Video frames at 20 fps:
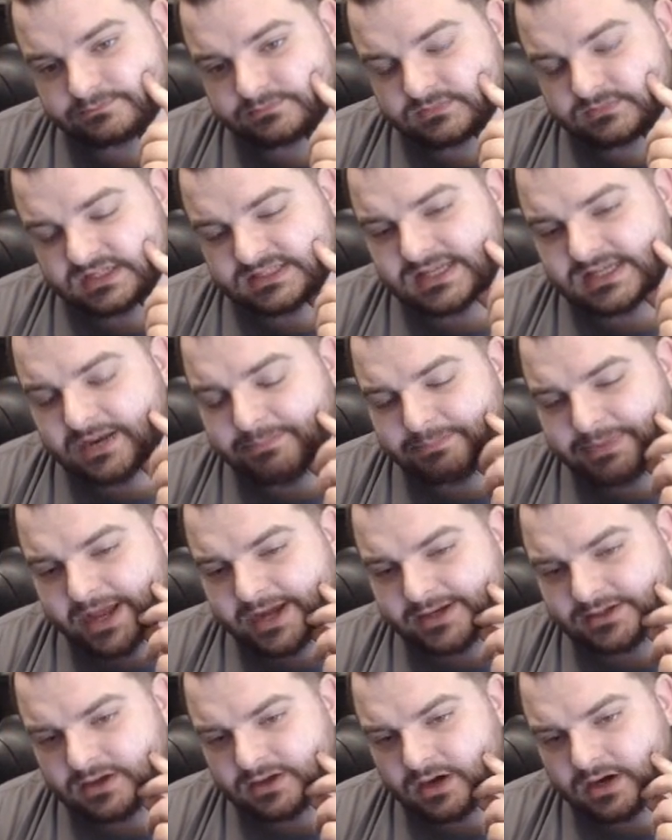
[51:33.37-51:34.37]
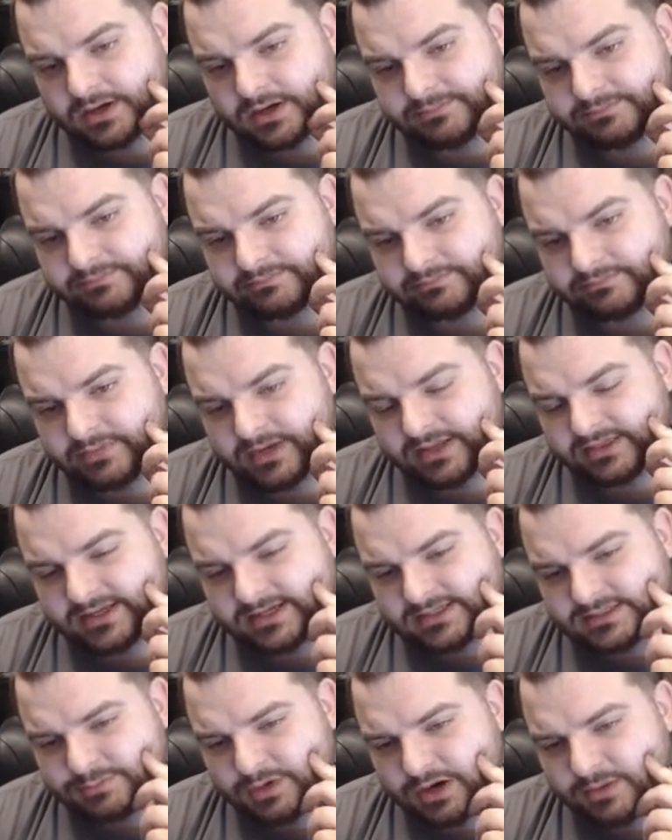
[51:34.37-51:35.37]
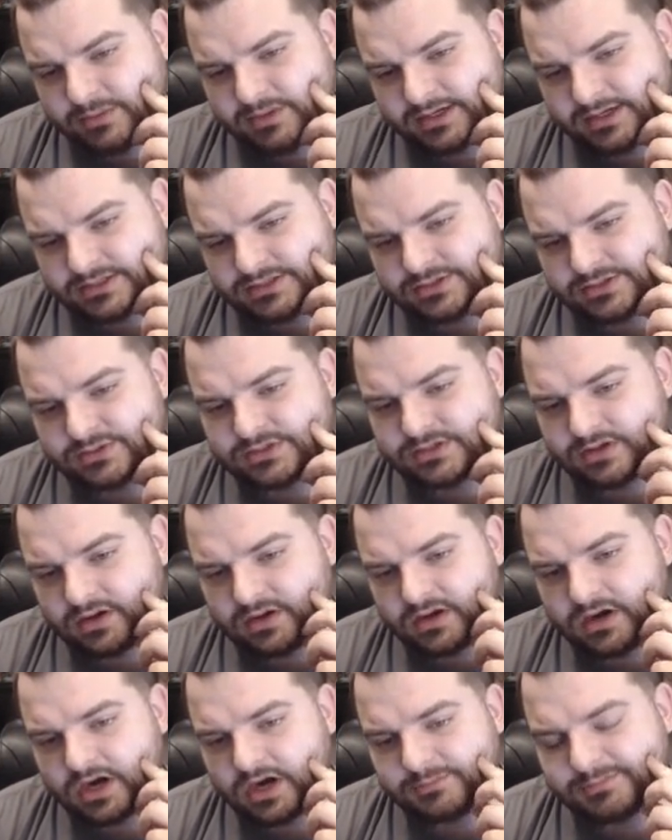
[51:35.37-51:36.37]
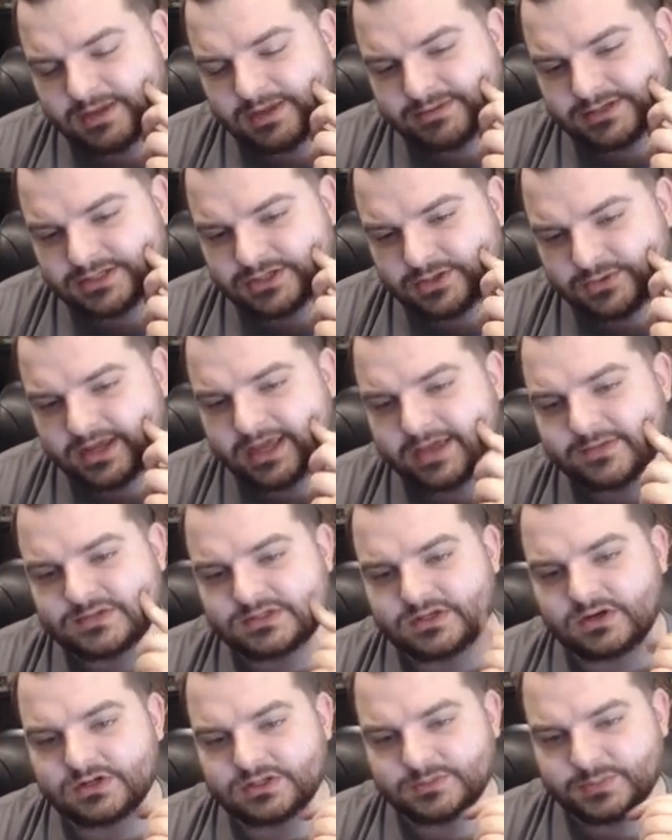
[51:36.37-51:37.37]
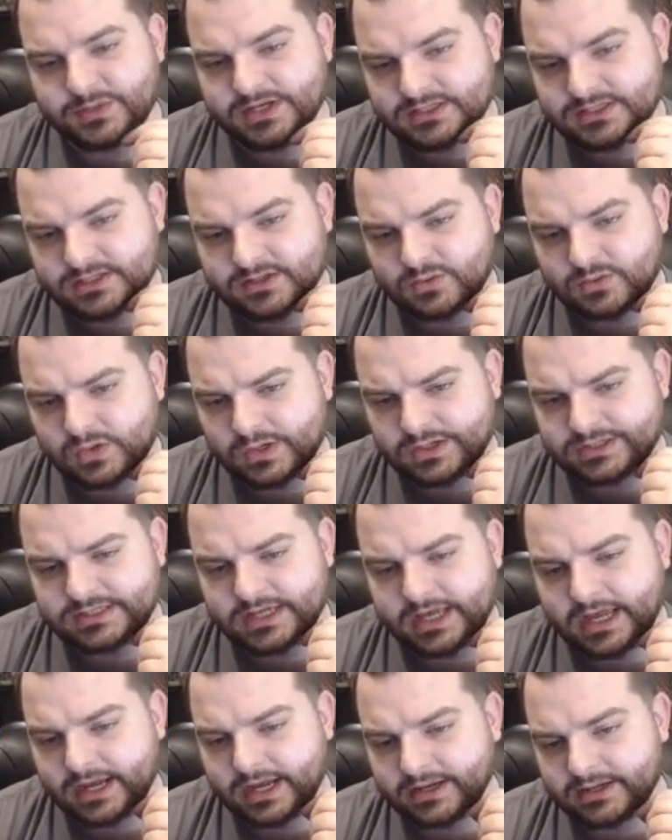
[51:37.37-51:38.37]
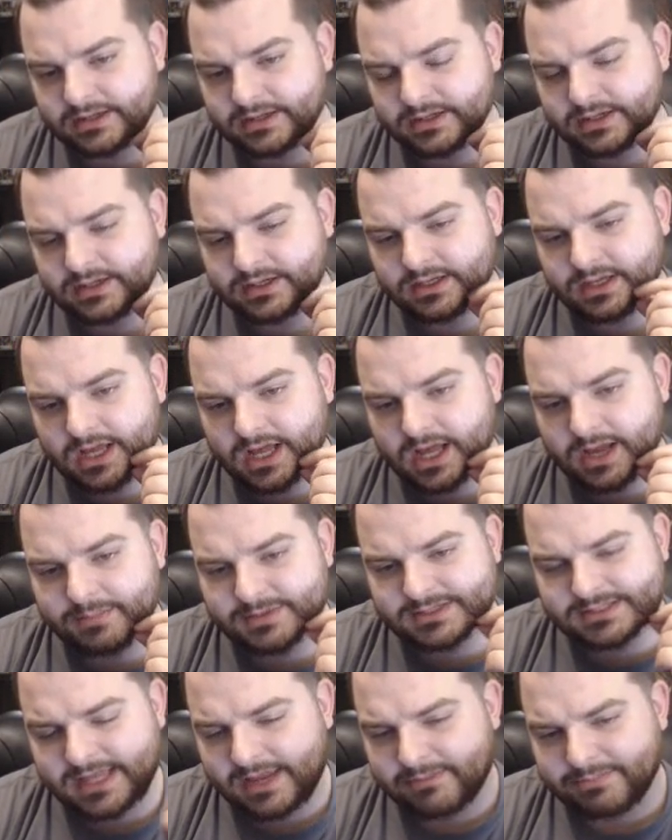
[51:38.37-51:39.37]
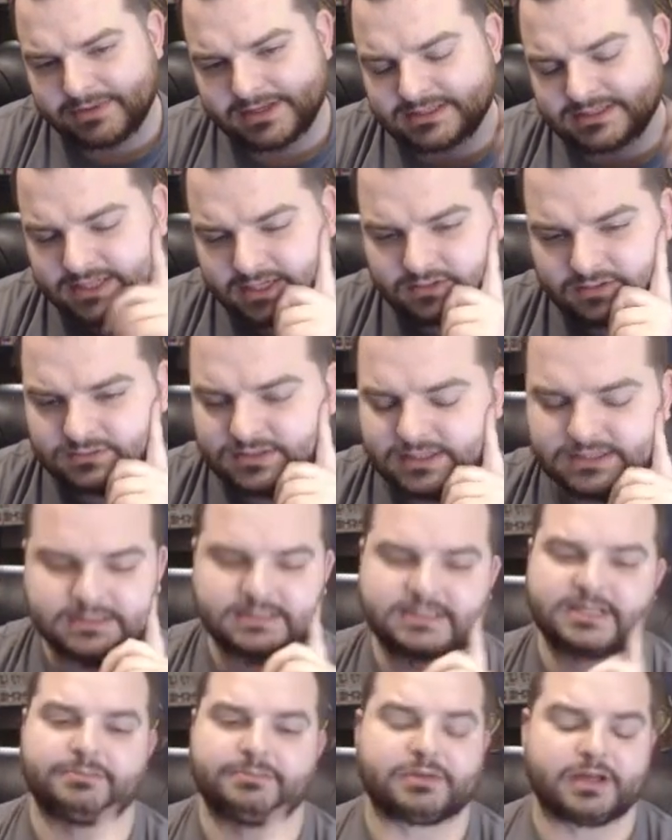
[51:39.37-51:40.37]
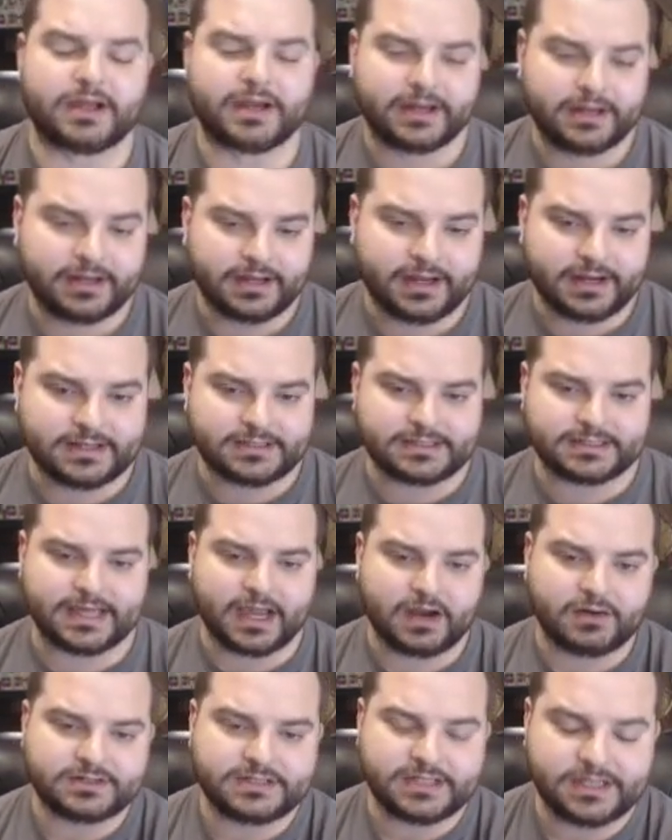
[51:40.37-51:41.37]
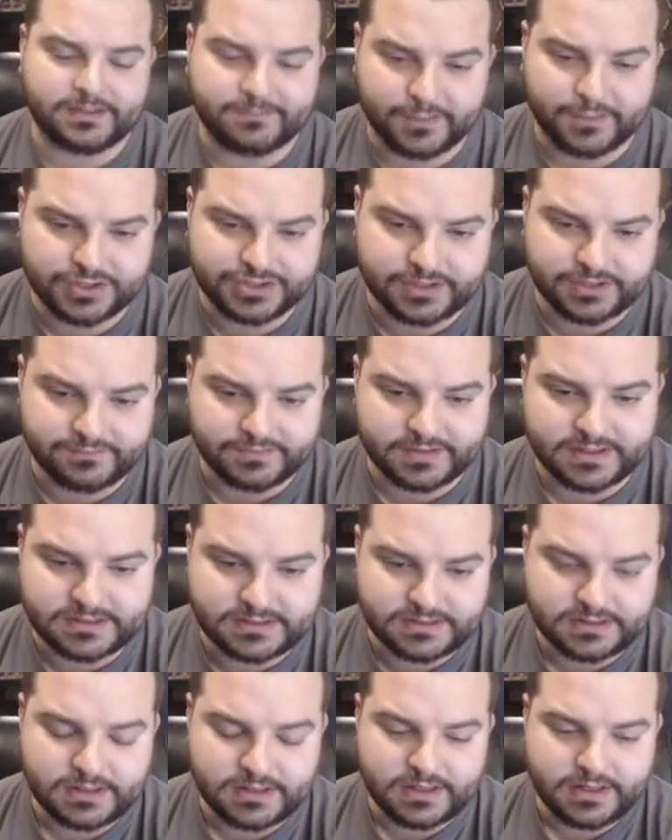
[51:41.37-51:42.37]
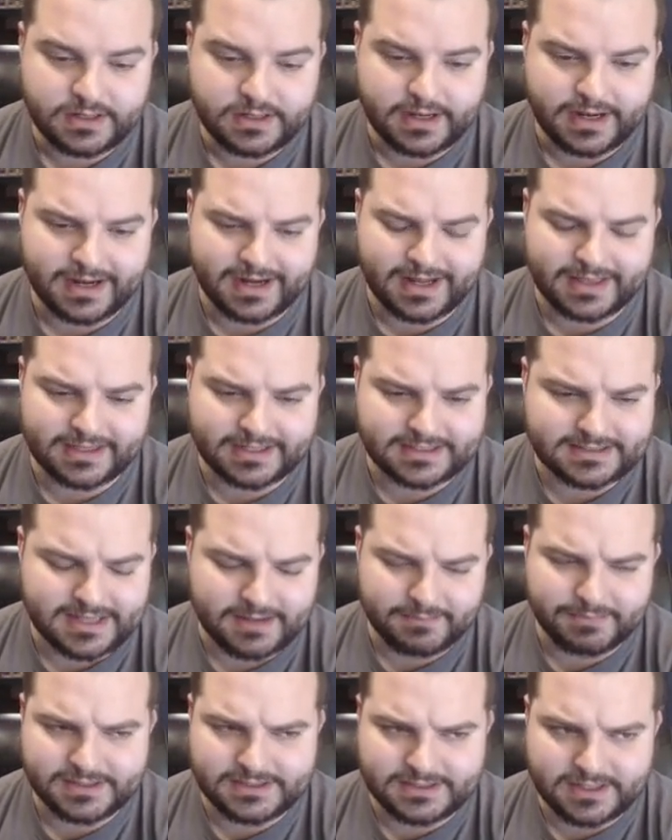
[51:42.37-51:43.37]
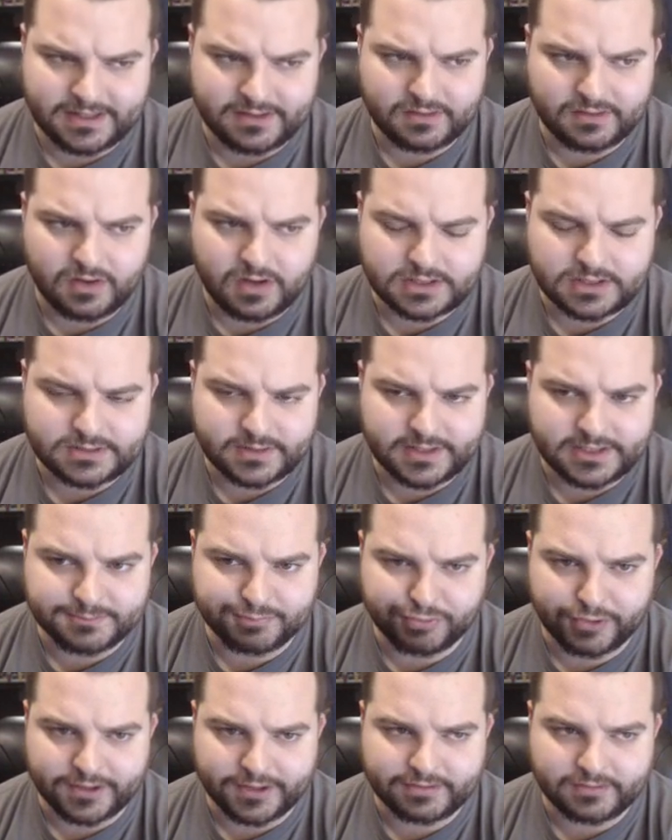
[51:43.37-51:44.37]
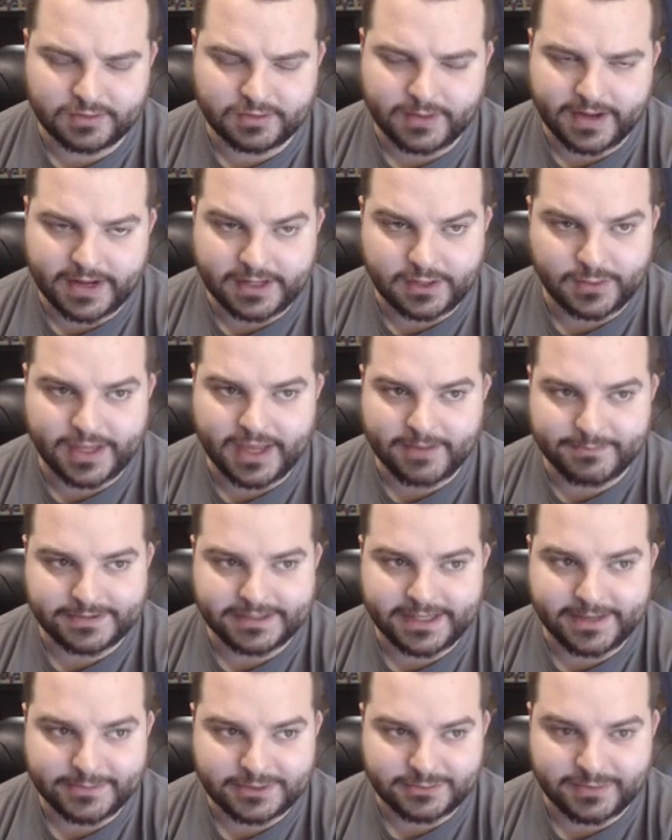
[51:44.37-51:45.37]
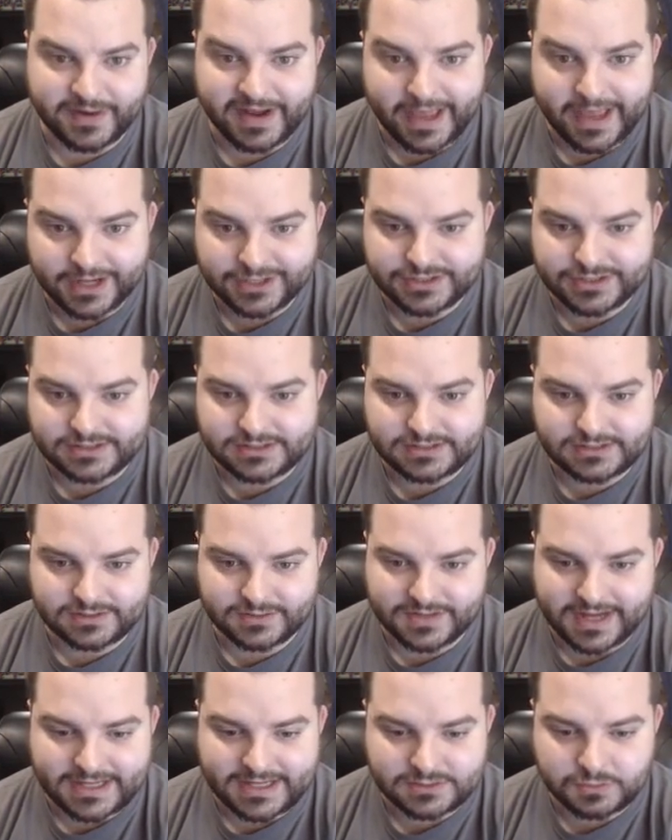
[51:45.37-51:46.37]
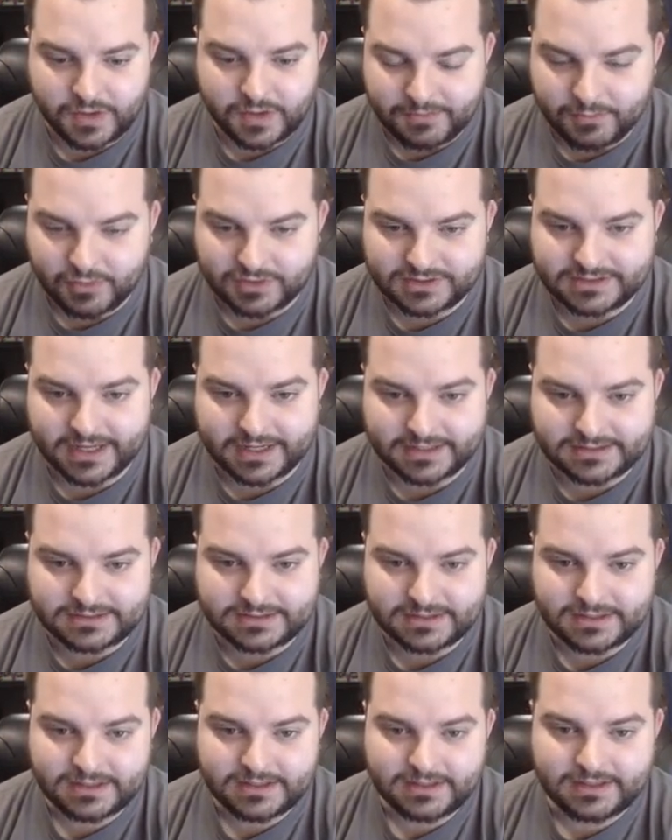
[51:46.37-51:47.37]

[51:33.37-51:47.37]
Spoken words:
It's not a bad card, but I think it's probably like a 2-star card, maybe 2.5 stars because of the orc tag. But Stampede Sentinel doesn't see play, and is a guaranteed version of this. And I think Stampede Sentinel also has breakthrough, and you can't be damaged by actions, so it has way more text.